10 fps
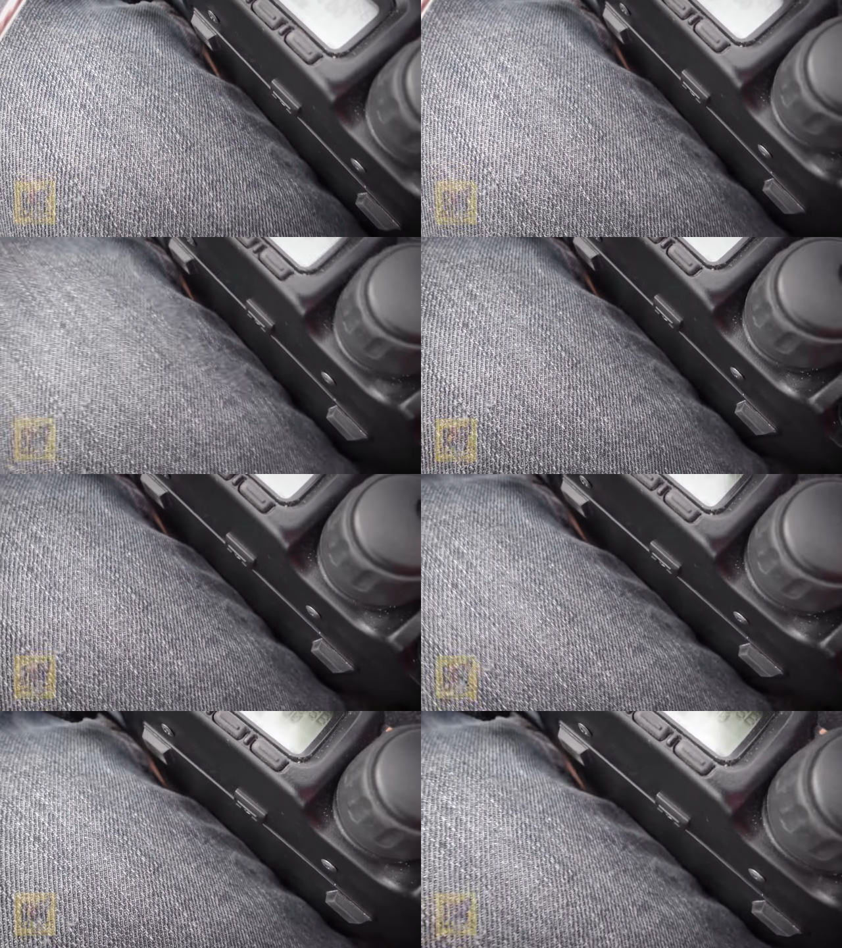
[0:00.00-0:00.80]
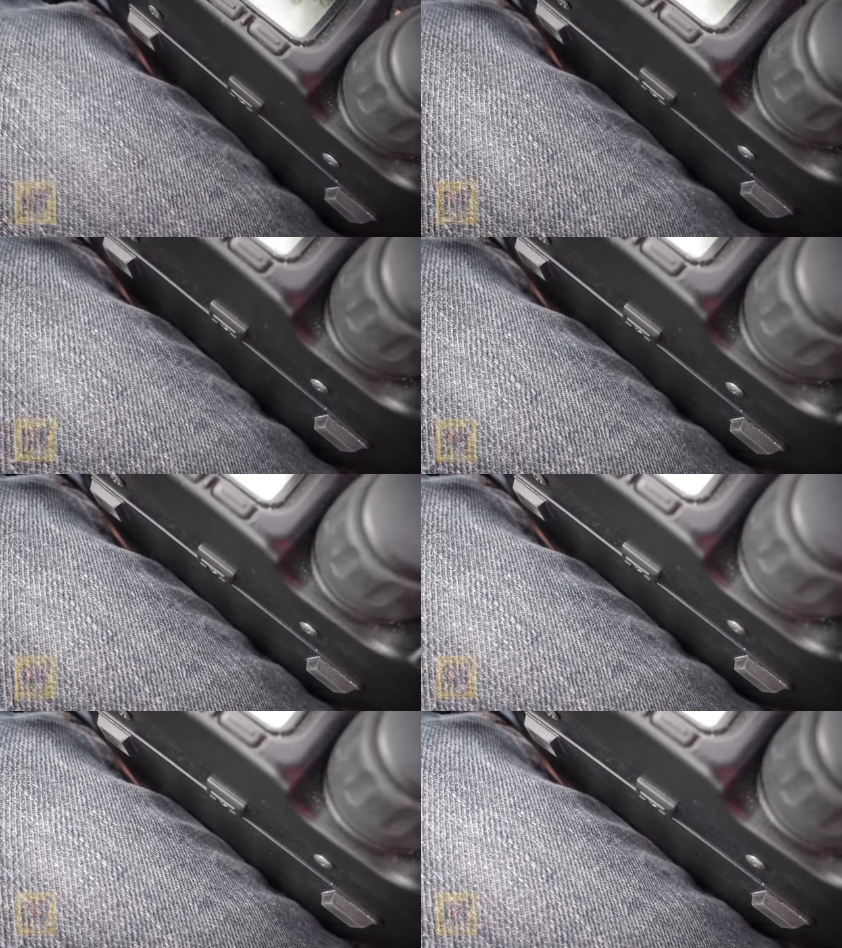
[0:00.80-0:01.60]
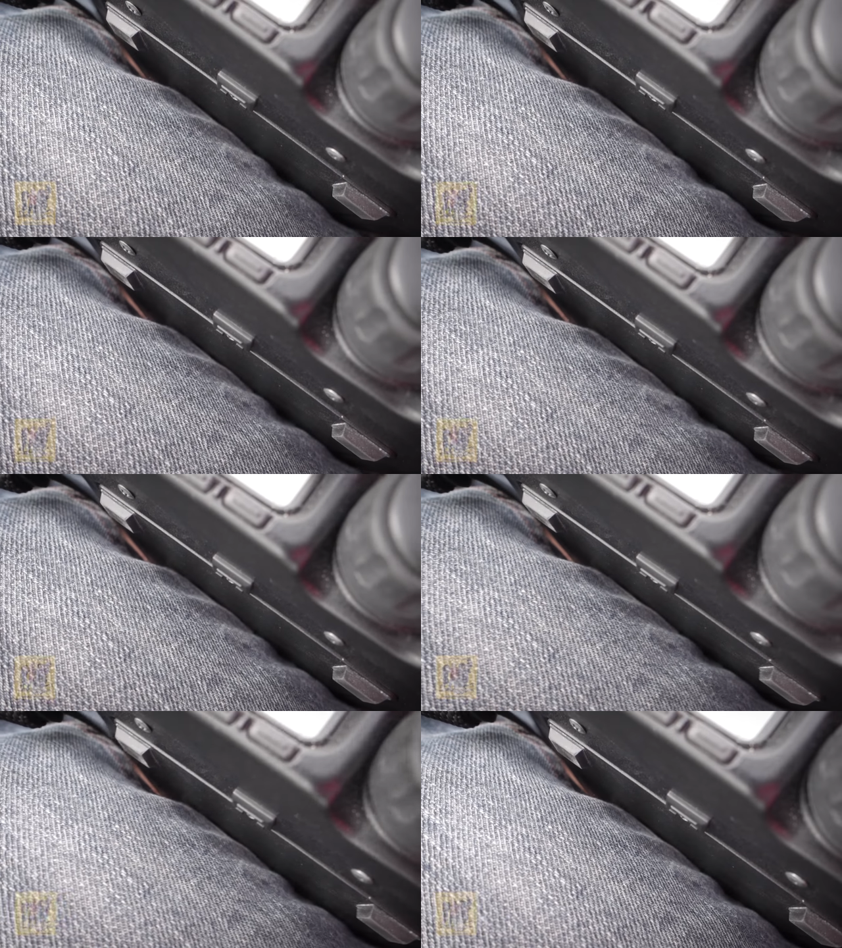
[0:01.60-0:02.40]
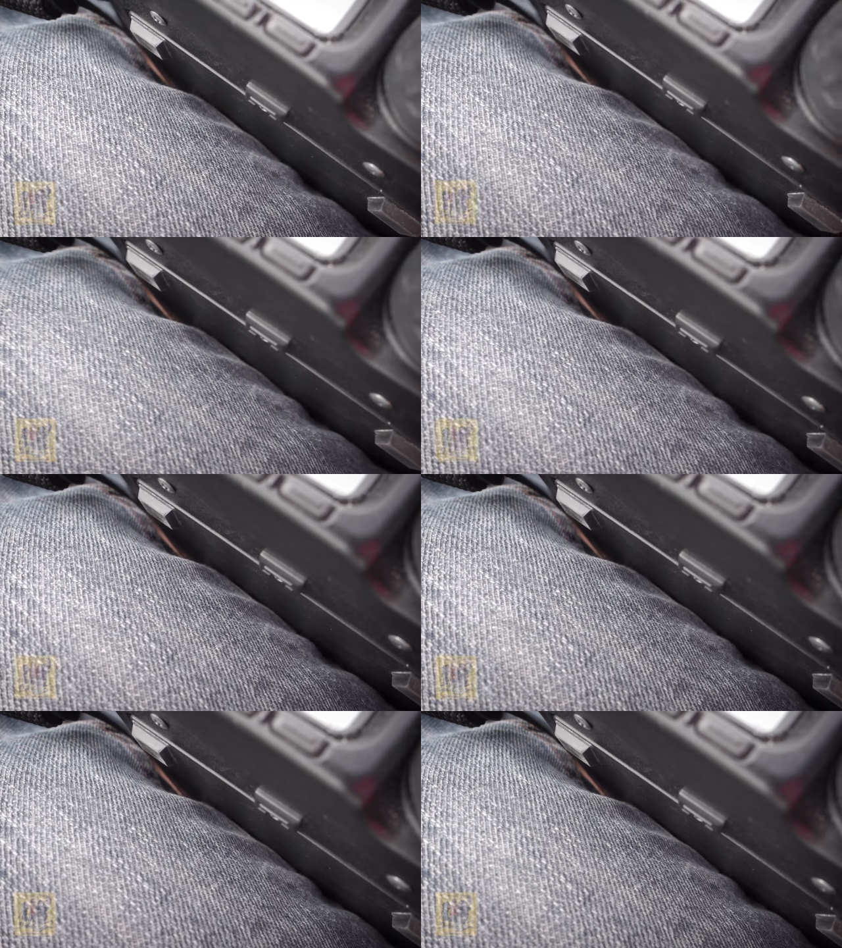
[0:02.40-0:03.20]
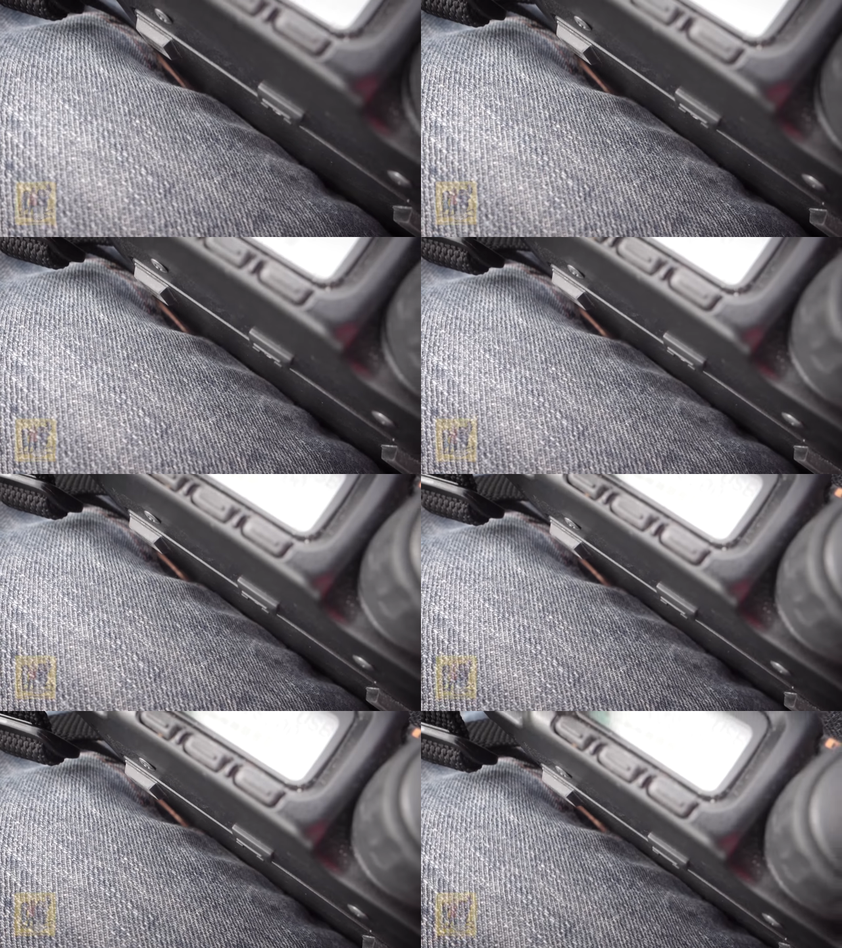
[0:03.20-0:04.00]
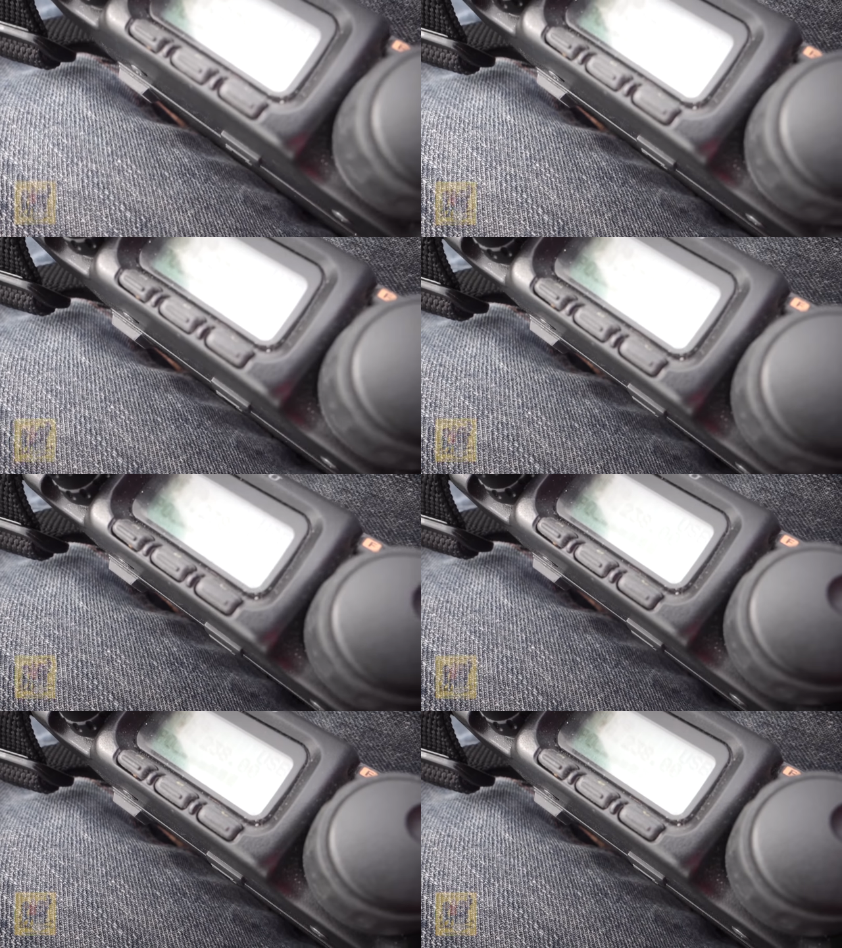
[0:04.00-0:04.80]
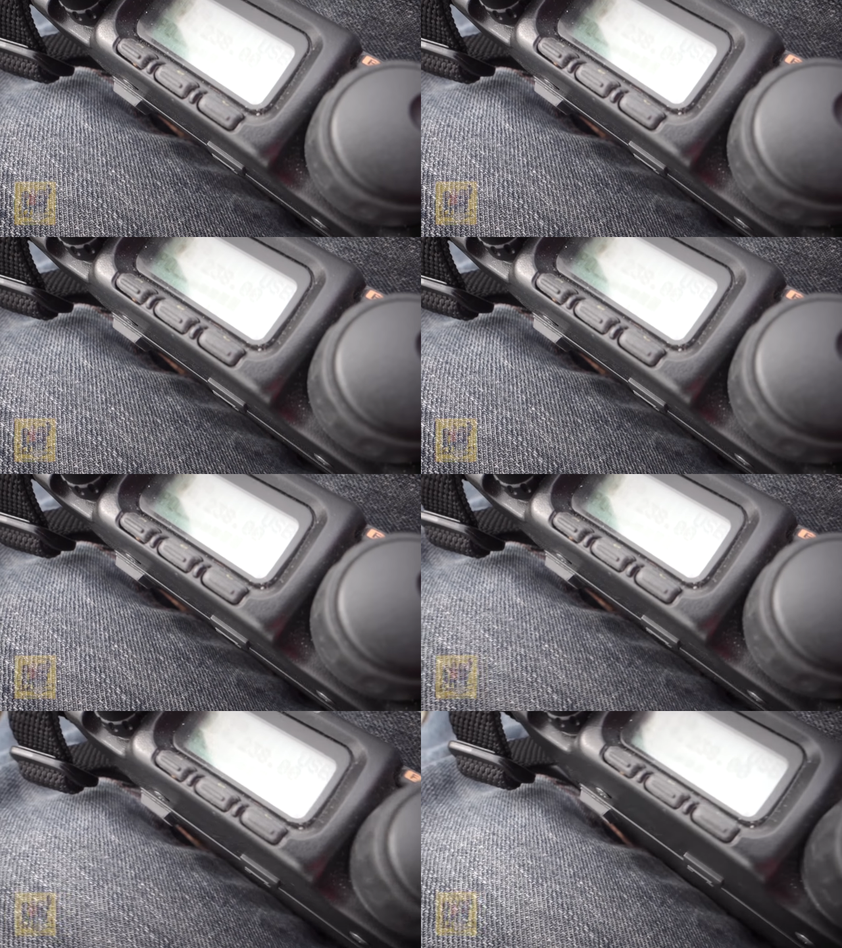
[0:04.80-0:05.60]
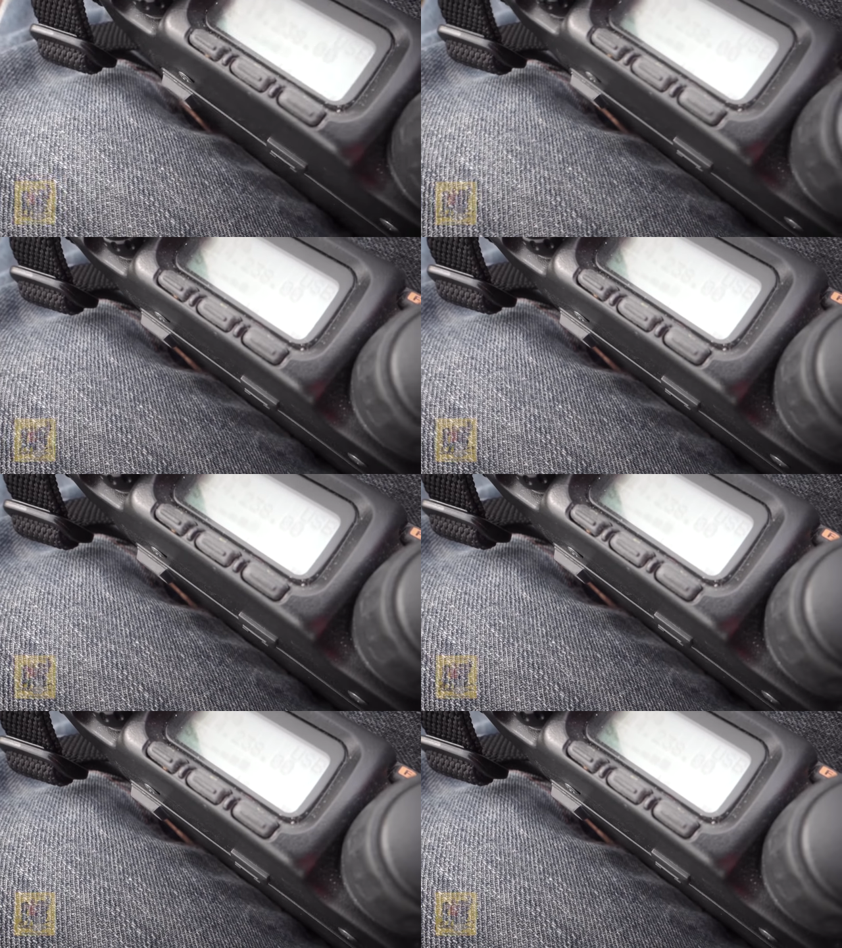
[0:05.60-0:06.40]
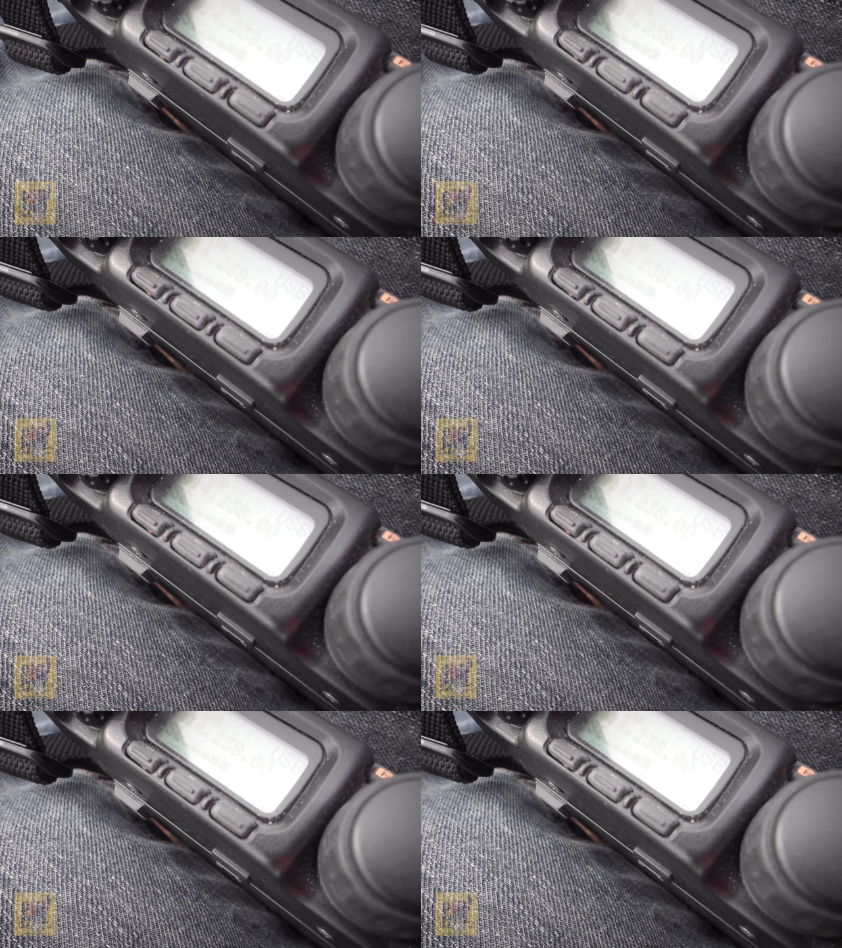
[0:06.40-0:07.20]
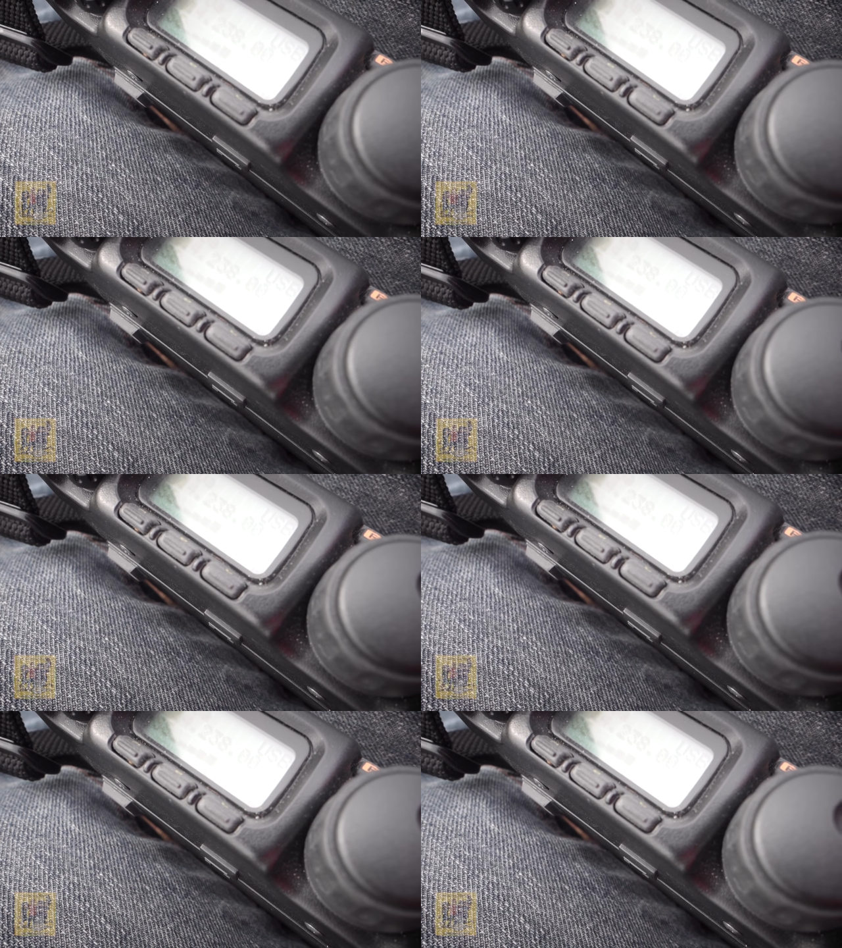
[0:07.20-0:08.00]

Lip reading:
[unreadable: no face in view]